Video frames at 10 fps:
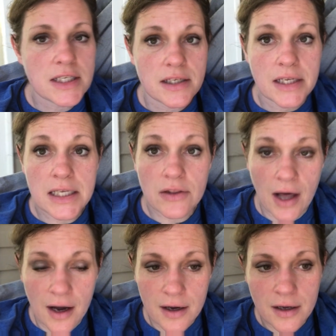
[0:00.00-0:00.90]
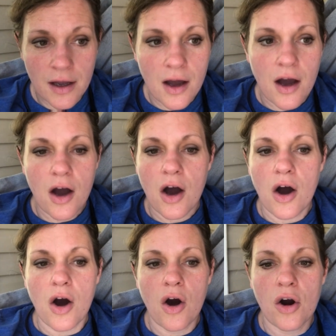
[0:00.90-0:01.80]
and Eli
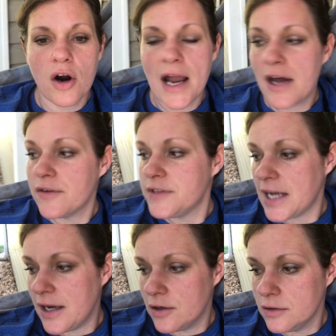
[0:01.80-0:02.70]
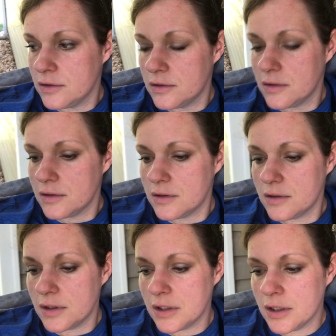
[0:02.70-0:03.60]
are out of town.
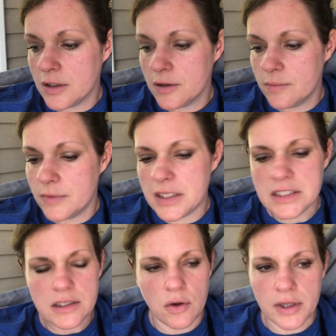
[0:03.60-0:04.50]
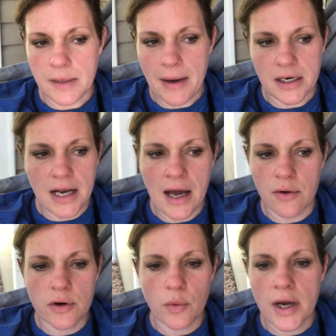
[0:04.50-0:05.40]
It's only about an
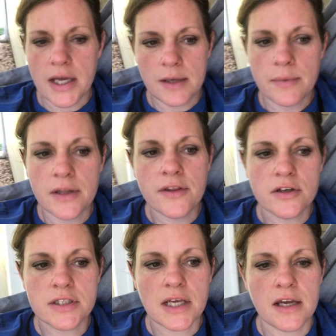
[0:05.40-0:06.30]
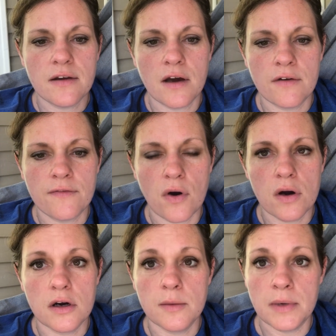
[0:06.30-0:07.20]
hour away, but there's a
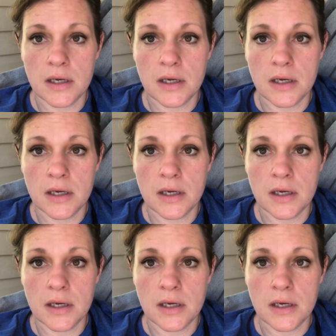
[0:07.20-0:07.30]
farm